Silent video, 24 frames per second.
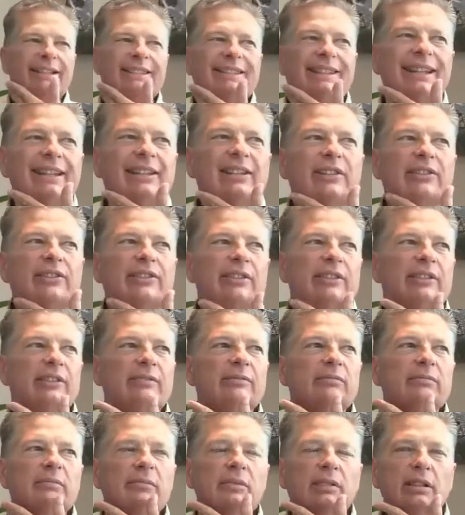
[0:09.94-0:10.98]
continued
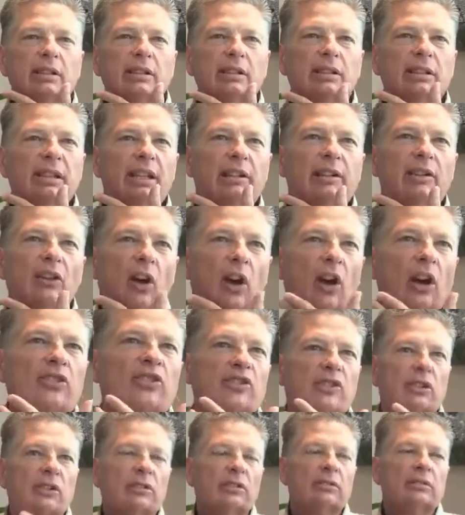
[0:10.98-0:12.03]
to get
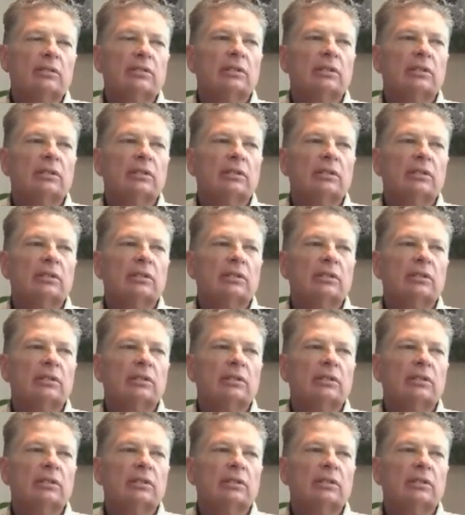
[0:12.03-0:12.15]
larger